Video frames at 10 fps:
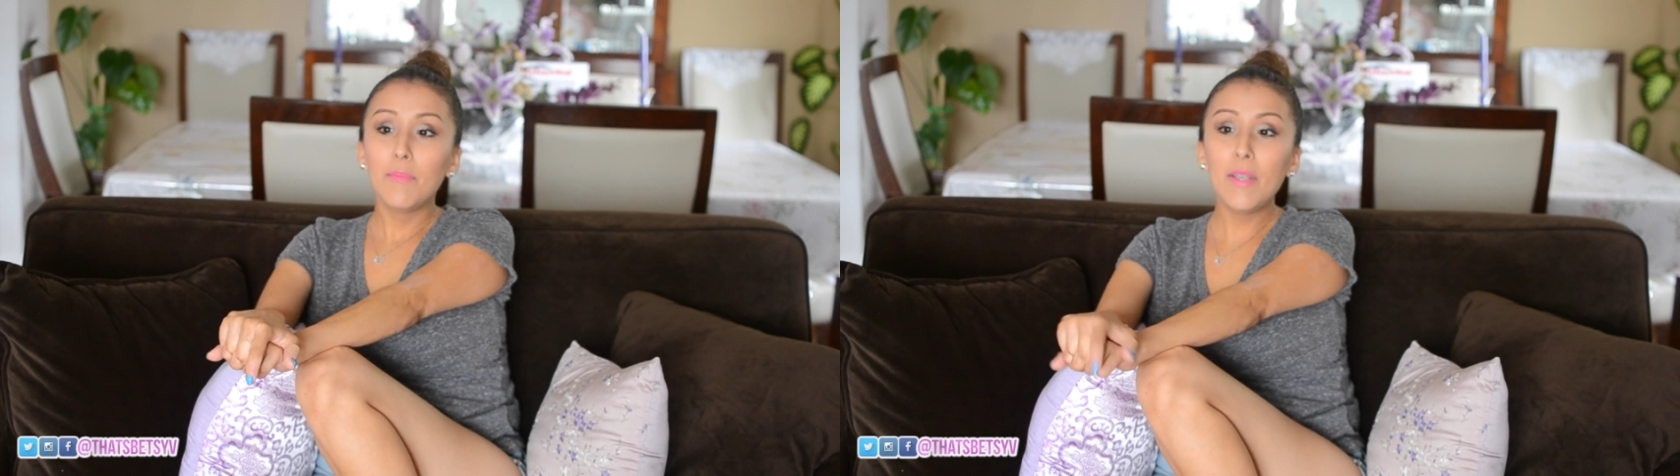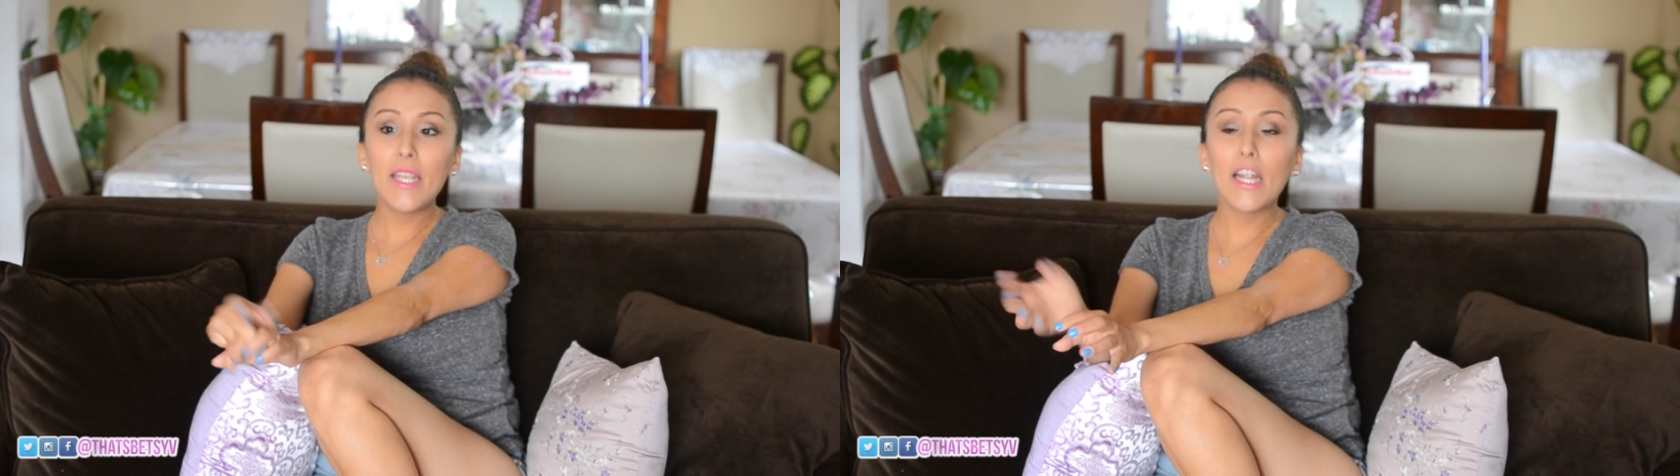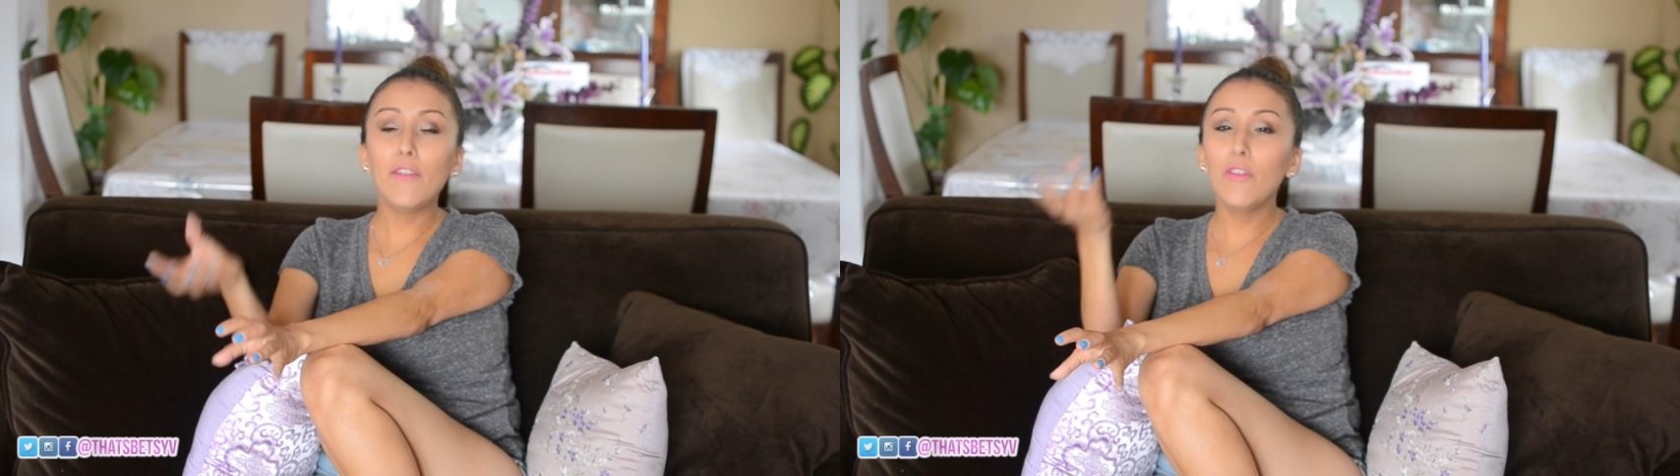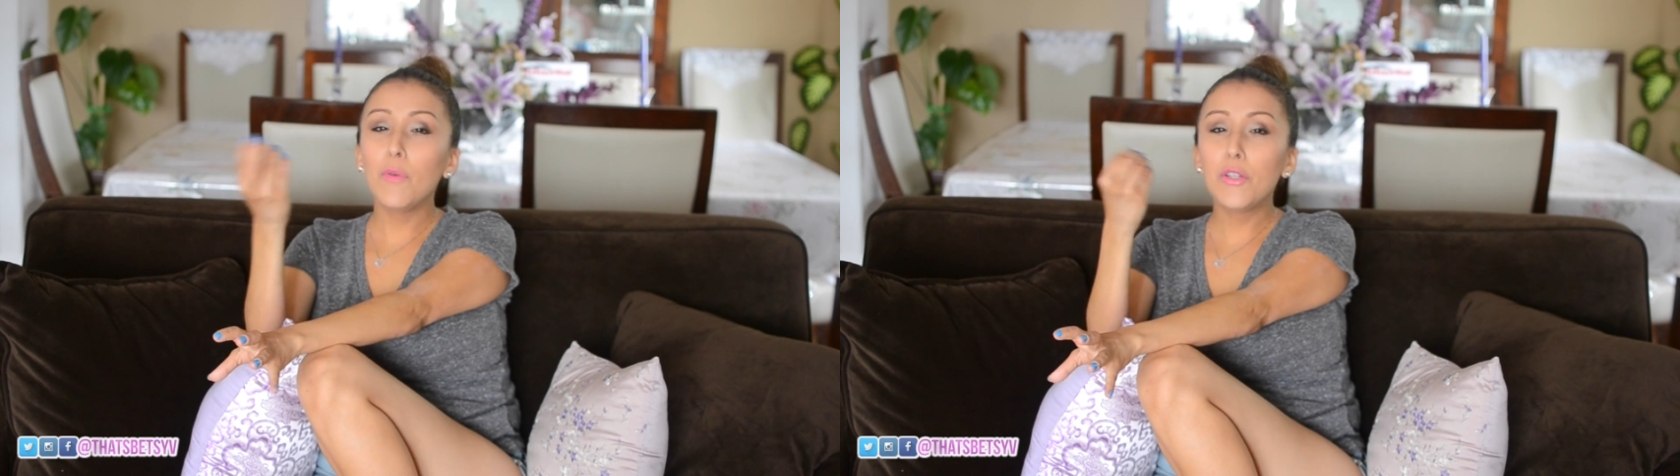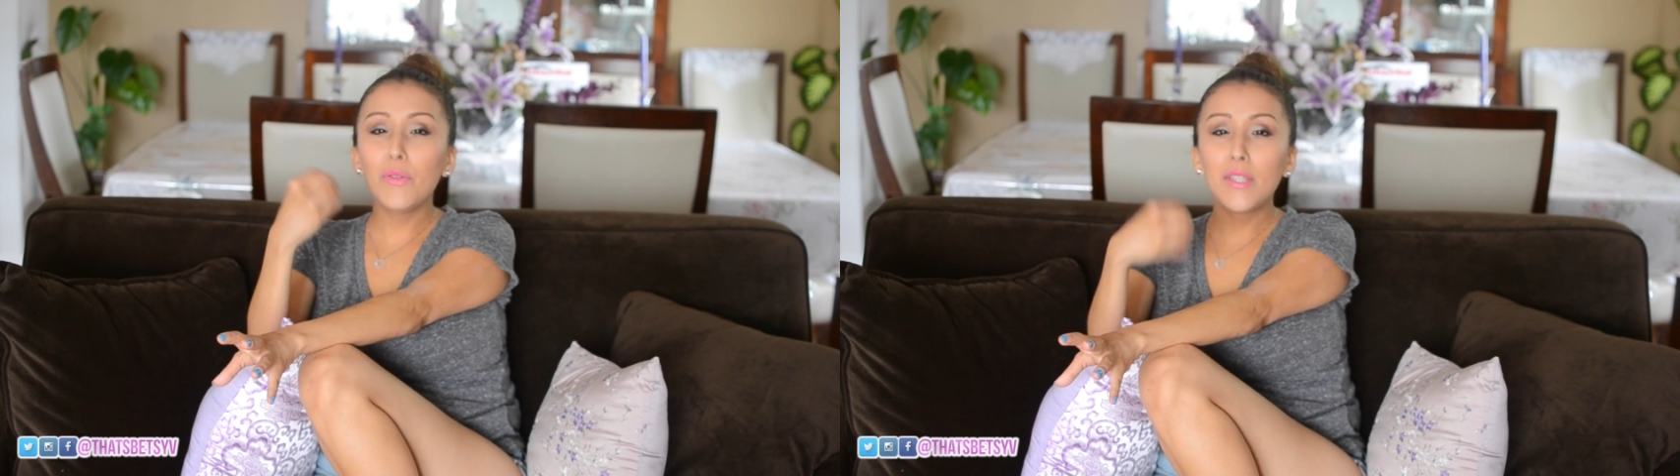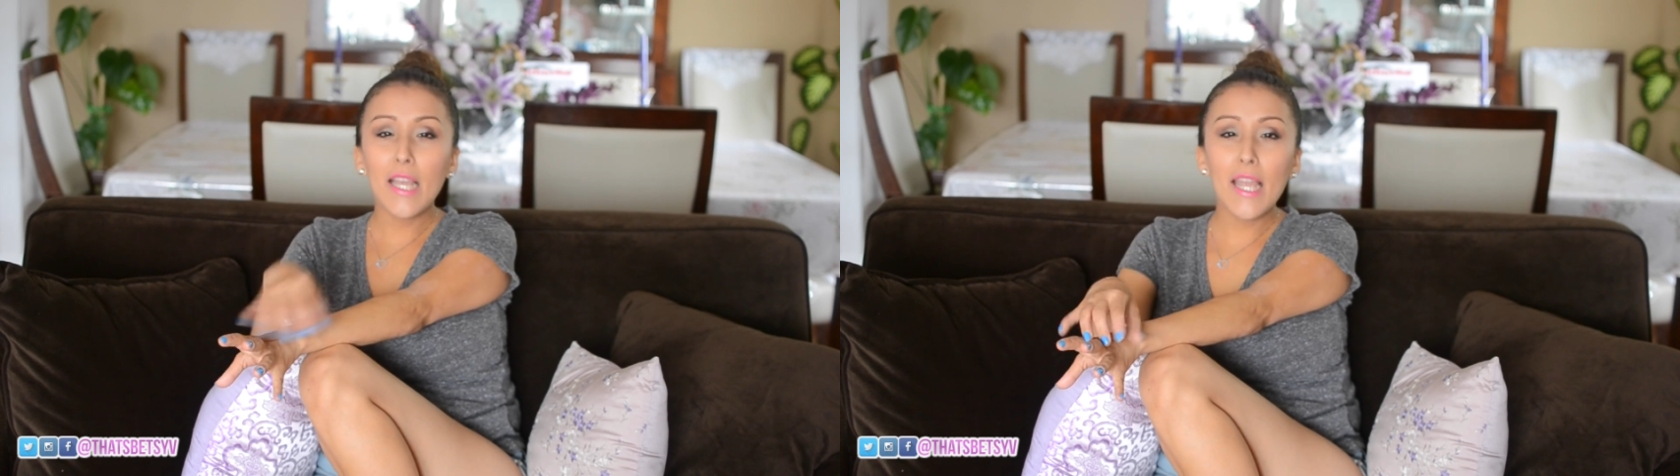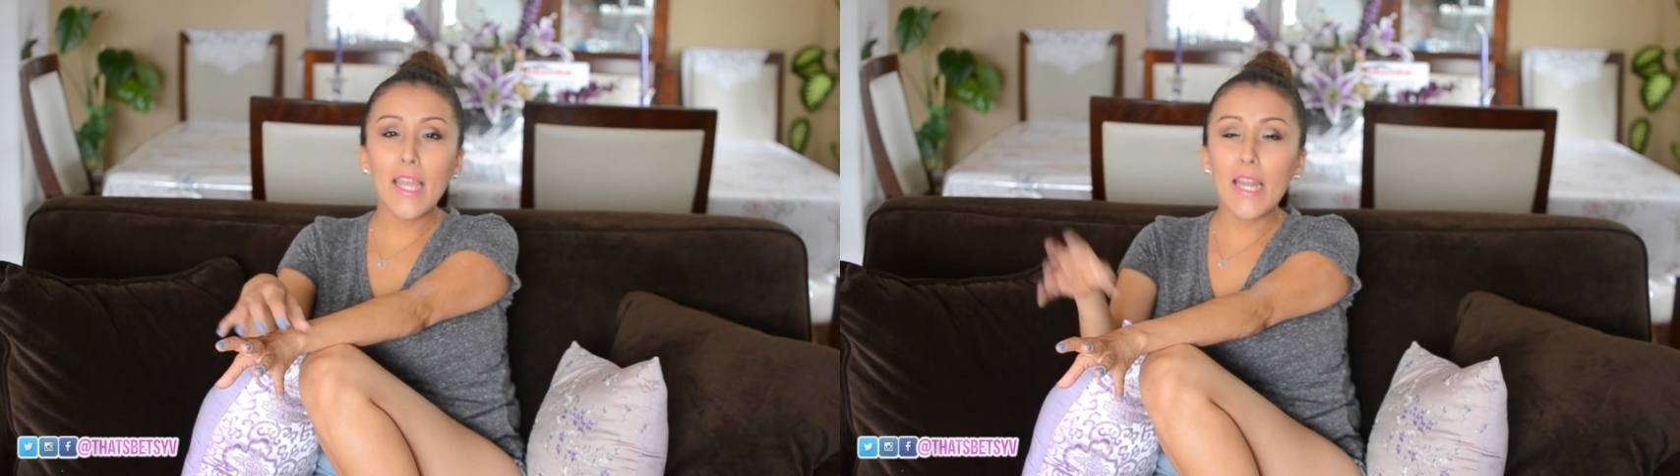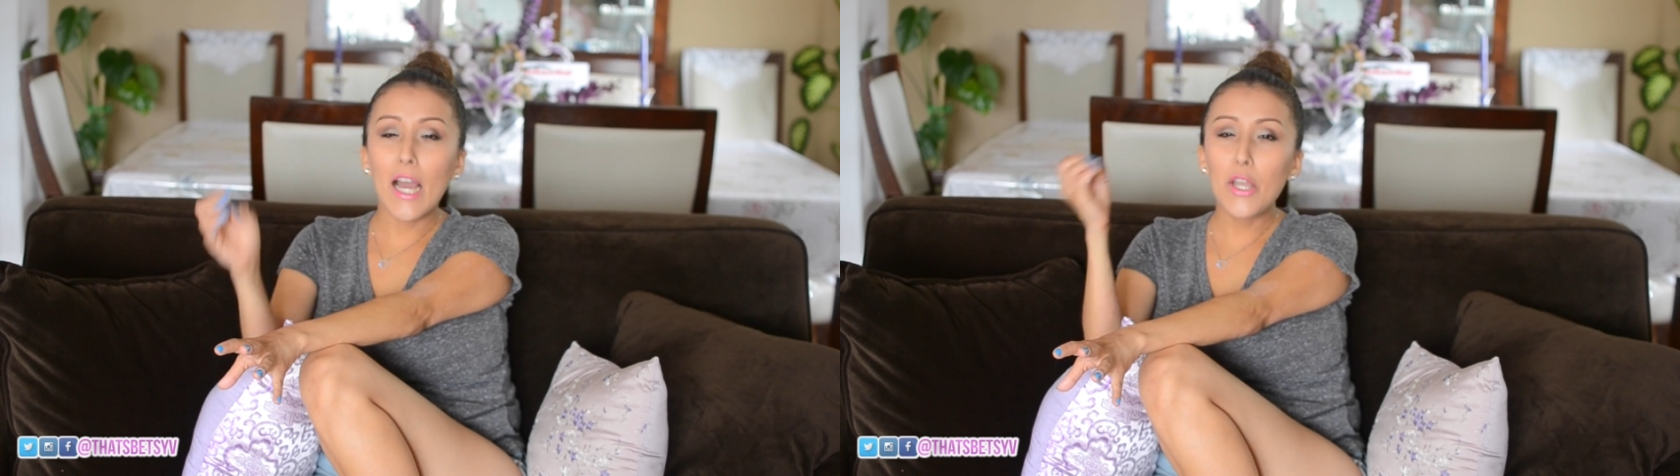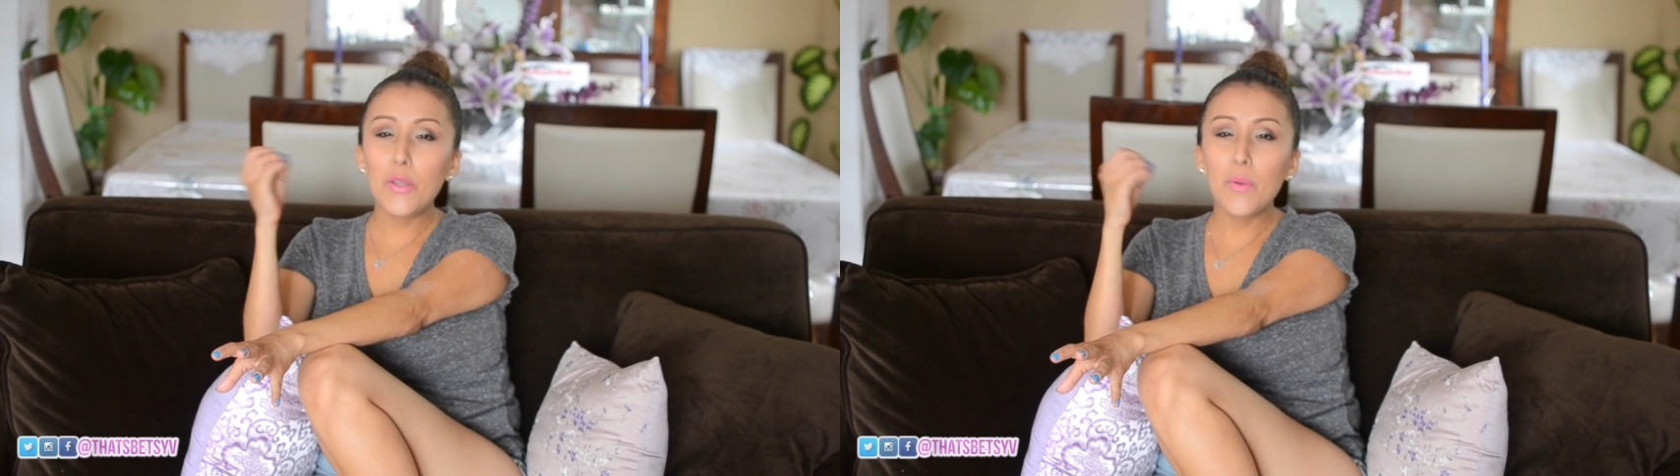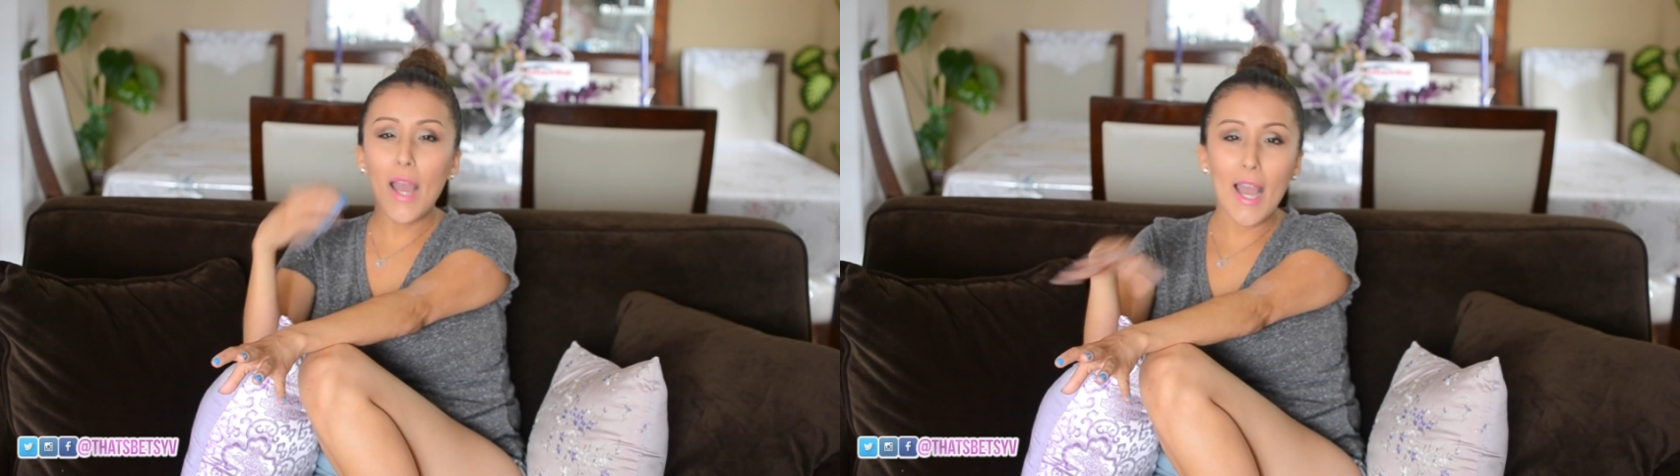be careful what you say and how
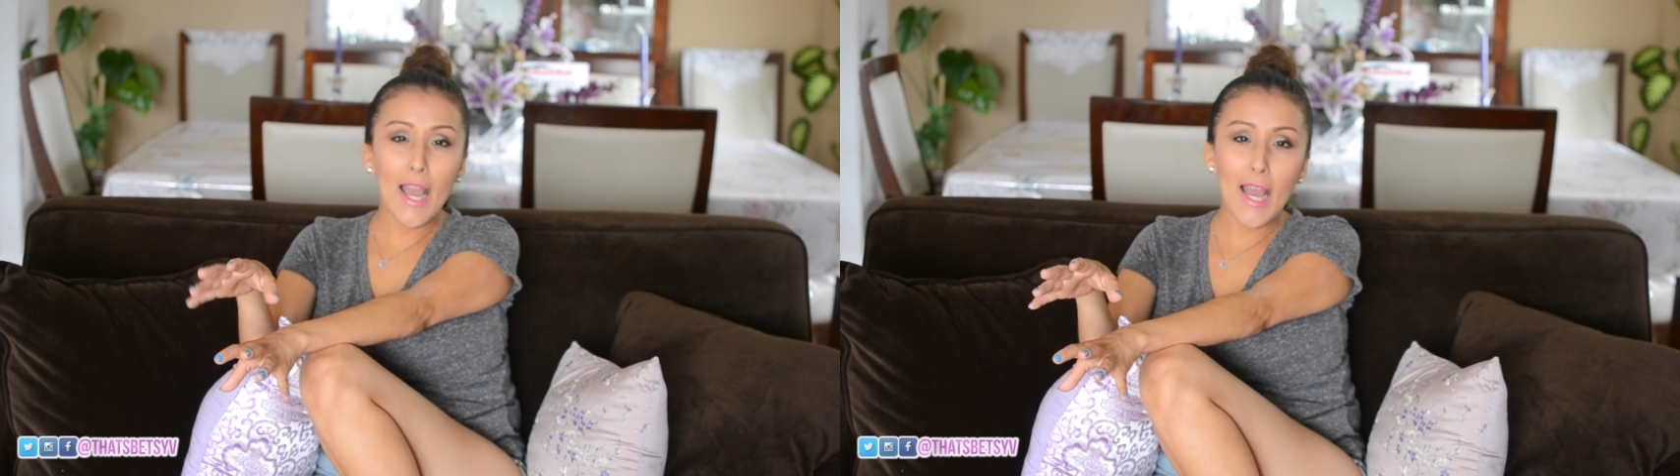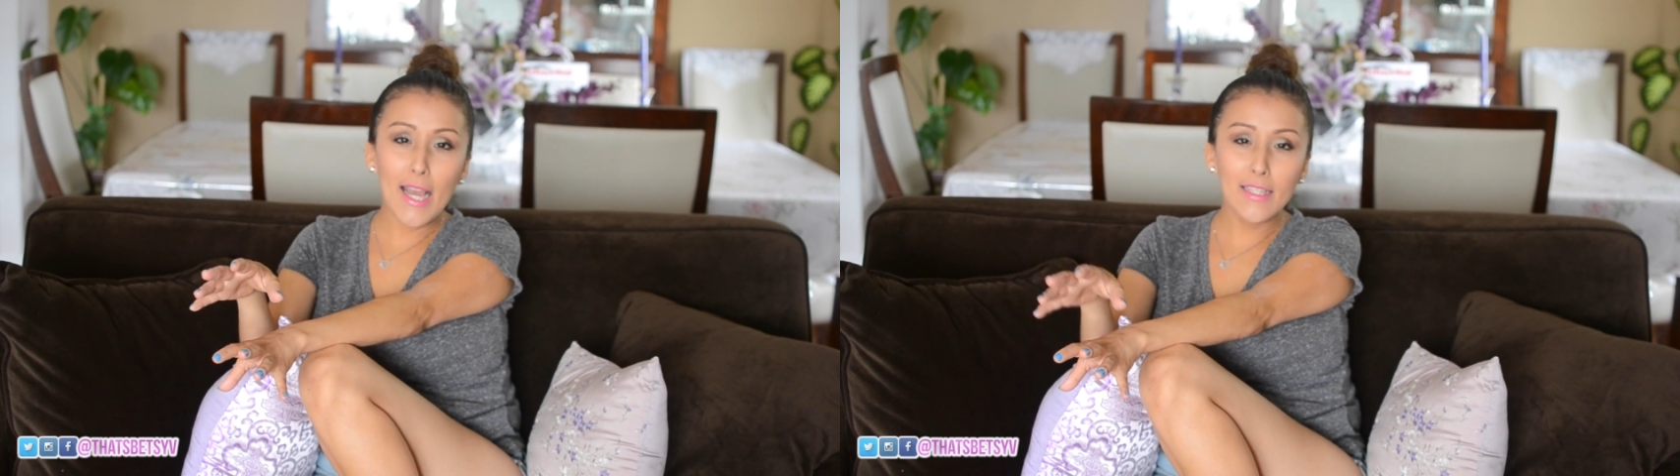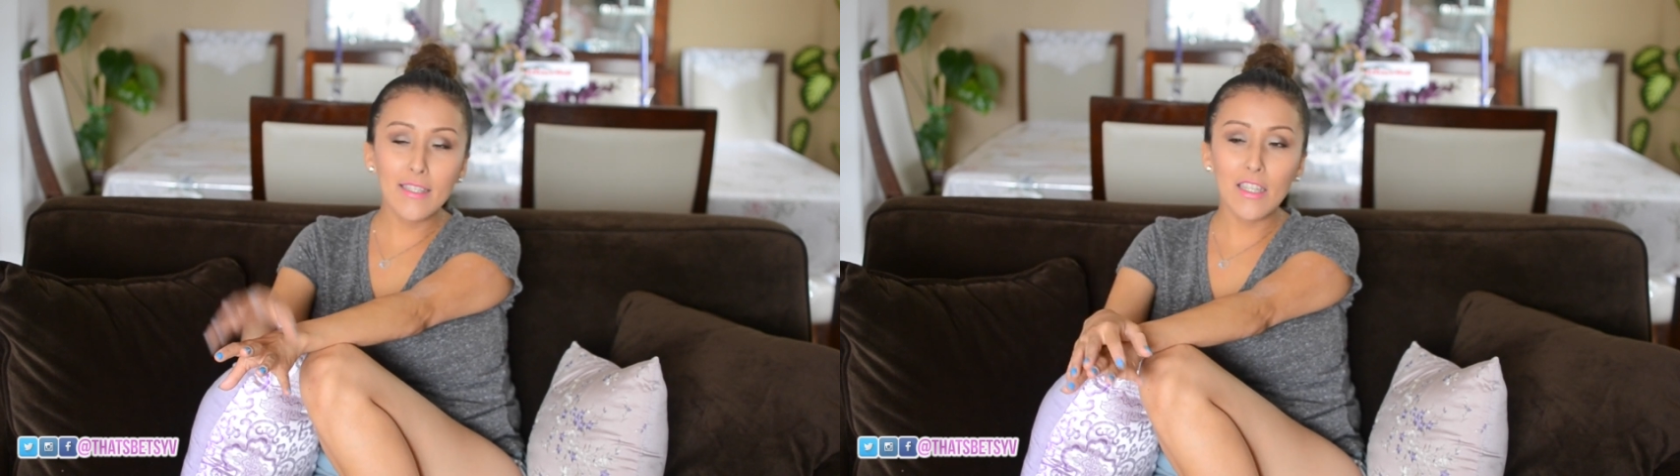you act.